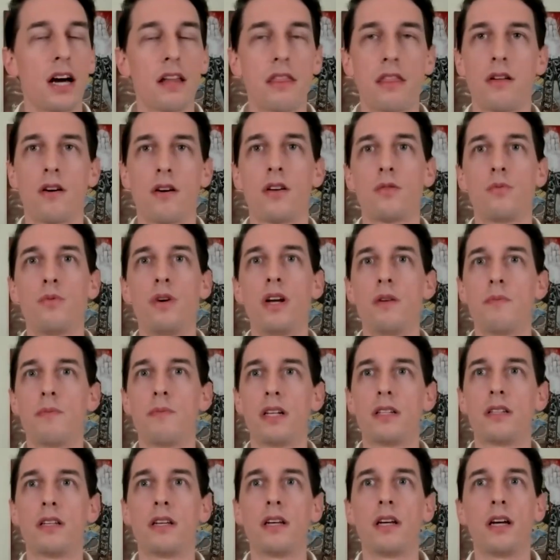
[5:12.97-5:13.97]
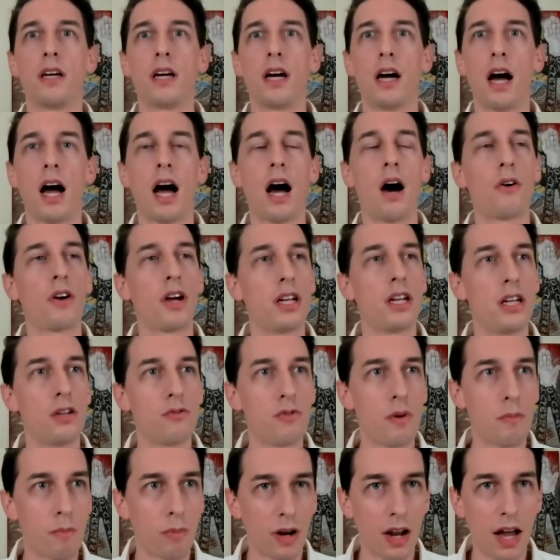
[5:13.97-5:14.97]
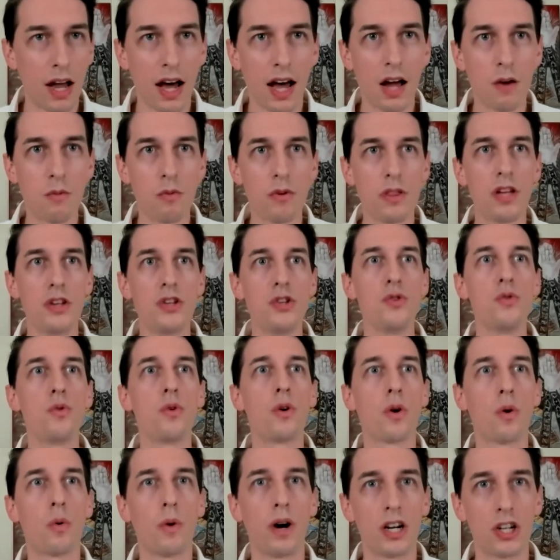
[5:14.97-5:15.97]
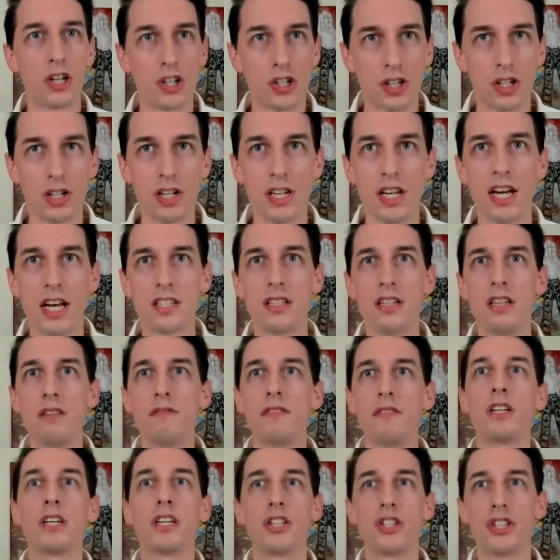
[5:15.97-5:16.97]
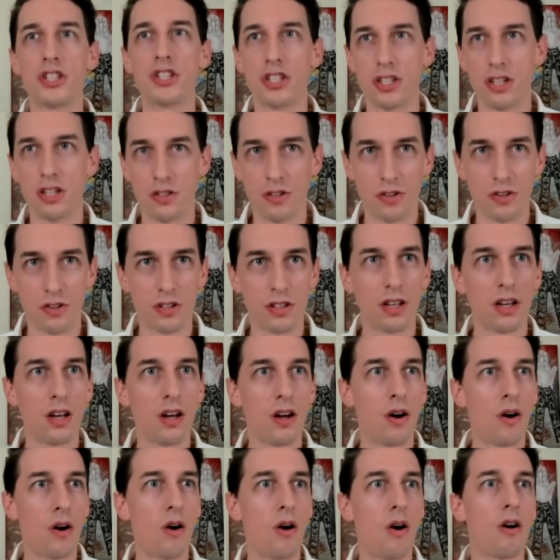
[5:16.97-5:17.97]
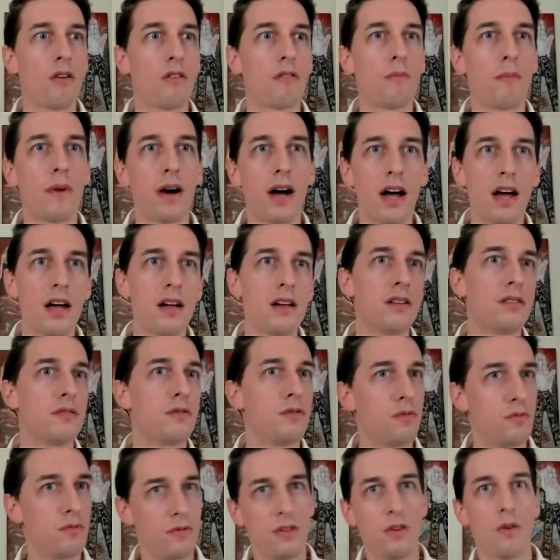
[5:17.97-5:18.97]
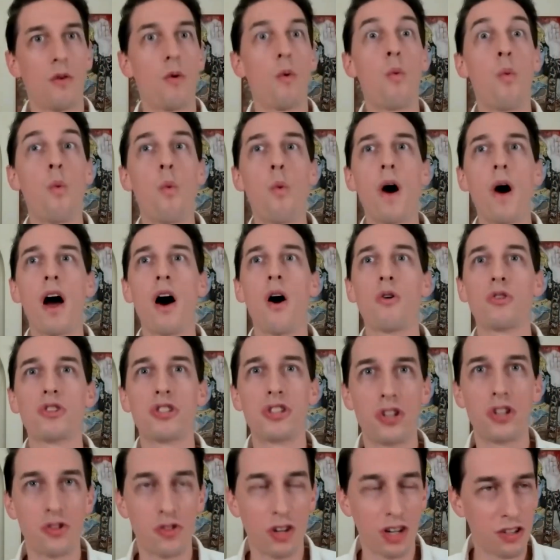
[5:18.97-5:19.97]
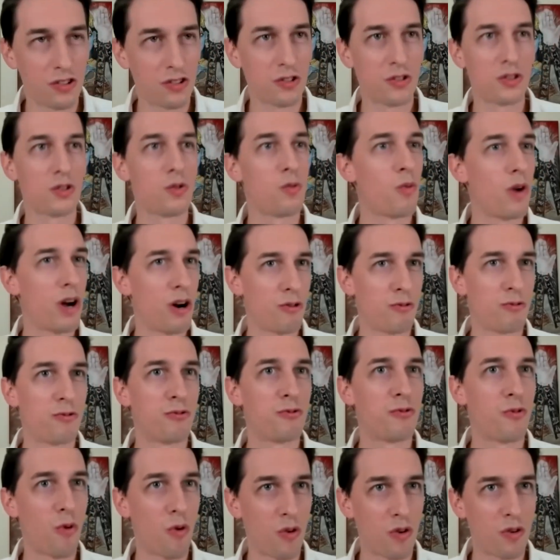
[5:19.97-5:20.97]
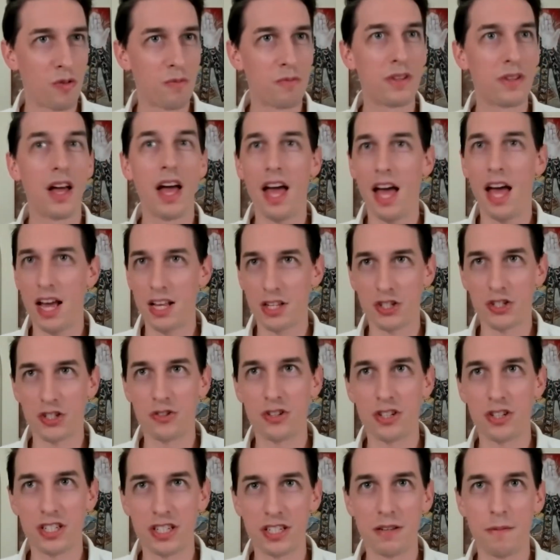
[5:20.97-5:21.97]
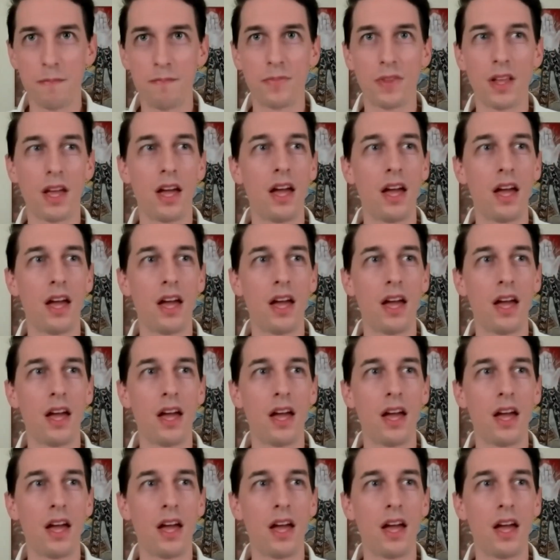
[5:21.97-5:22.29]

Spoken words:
I thought, wait a minute, how can he reply with a new question? He hasn't even considered all of my, you know, well-structured, well-formed answers.